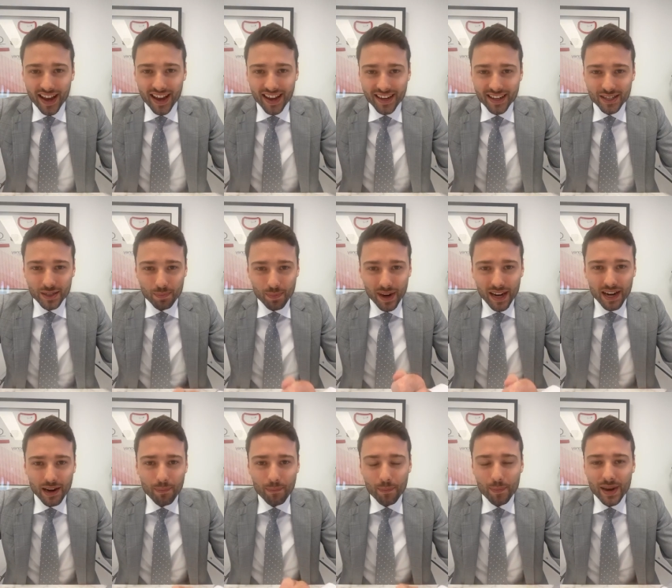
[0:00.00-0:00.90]
Uh, it's
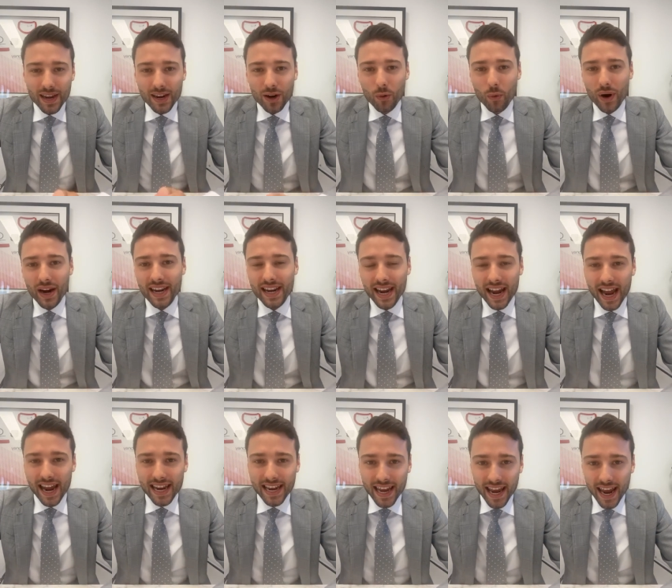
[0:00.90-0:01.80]
been a big week
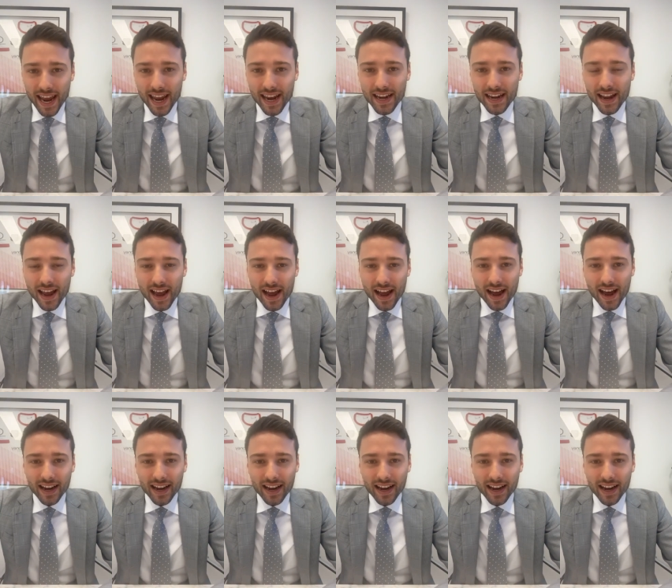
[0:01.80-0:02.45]
again.